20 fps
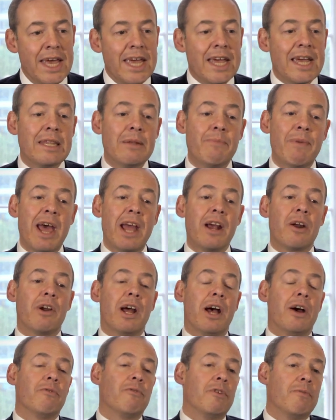In the
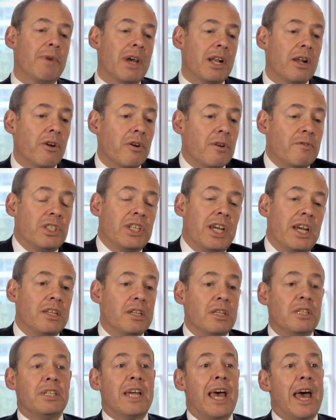background, we've made a lot of
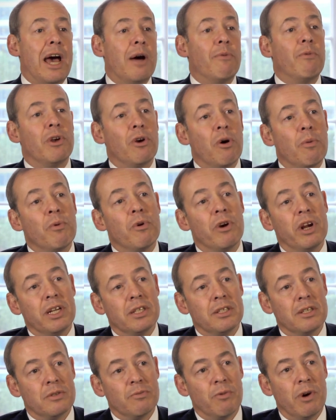changes to how we
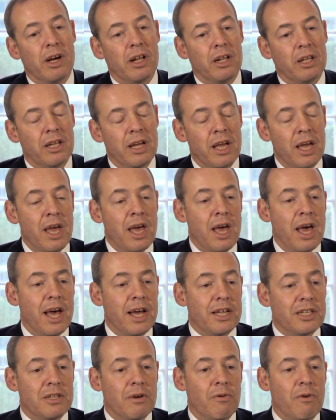operate as well.
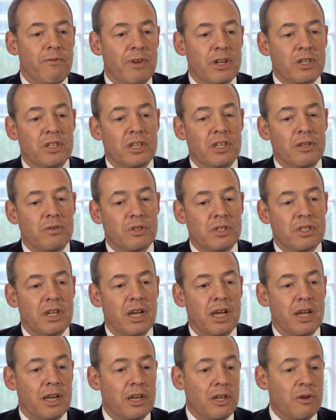So we've introduced
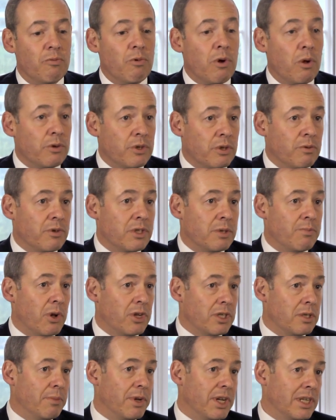new roles and
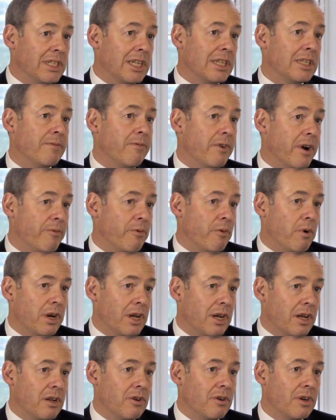responsibilities for everyone,
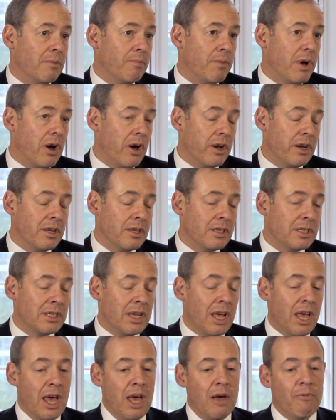including partners.
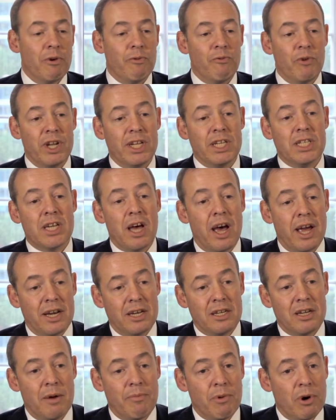We've really
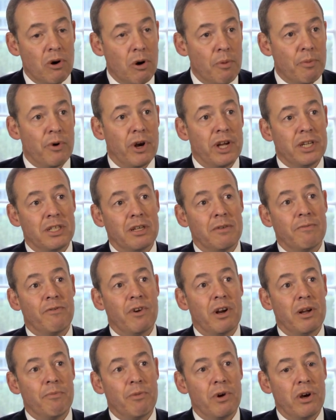tightened up our operating
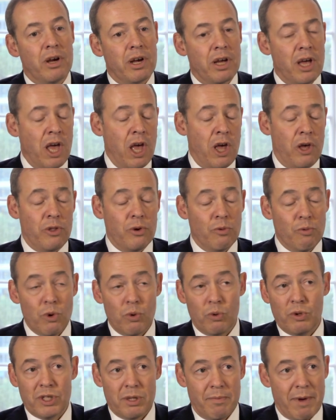framework, the
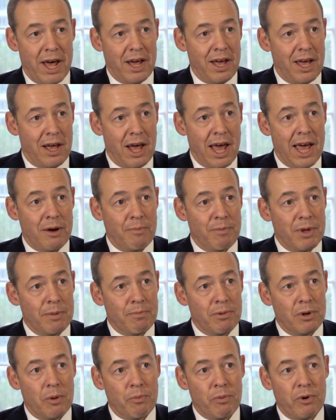rules about how
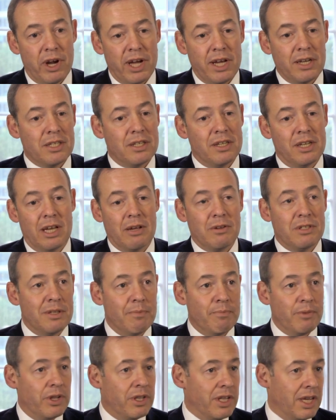people operate,
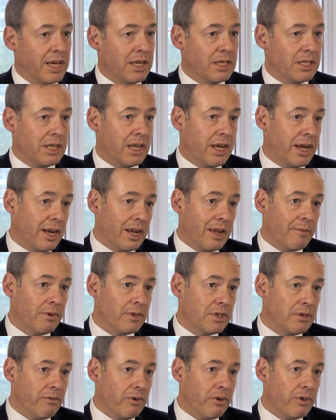simple things like
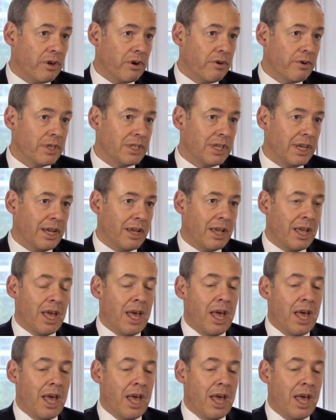levels of authority.